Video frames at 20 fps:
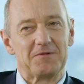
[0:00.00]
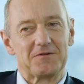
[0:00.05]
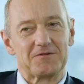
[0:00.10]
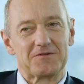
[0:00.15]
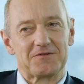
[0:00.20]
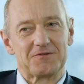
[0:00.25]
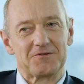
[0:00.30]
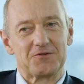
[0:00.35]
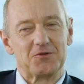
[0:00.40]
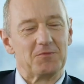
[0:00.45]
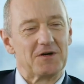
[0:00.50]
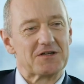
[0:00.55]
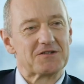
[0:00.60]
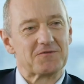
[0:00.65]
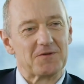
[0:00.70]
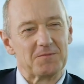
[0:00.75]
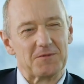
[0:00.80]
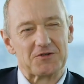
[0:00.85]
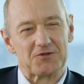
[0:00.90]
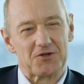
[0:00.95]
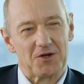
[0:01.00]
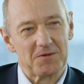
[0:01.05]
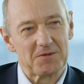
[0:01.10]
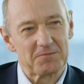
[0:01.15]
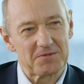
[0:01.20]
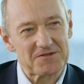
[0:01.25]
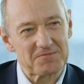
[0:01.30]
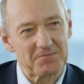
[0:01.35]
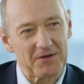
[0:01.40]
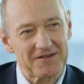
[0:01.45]
bit too much from a
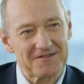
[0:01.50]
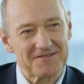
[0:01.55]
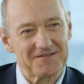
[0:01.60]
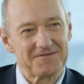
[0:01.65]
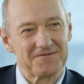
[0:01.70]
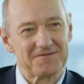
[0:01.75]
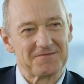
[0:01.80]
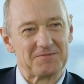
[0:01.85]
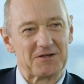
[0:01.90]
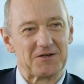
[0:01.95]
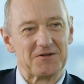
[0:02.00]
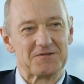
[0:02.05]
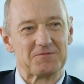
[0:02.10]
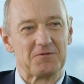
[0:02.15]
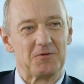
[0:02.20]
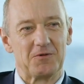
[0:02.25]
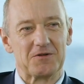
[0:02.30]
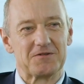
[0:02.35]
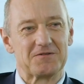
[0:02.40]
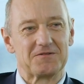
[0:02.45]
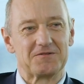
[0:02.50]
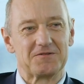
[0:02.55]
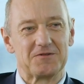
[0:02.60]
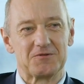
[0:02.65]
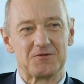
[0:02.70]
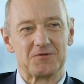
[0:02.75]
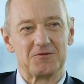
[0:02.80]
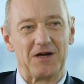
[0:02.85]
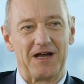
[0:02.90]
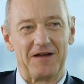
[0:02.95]
German perspective, because we want to
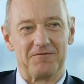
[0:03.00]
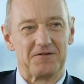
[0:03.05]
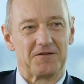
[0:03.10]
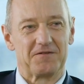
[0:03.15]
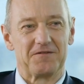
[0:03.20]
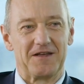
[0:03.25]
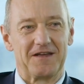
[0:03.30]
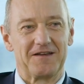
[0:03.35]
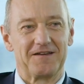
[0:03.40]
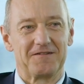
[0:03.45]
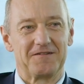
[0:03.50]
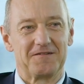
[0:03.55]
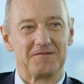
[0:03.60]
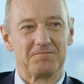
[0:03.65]
do everything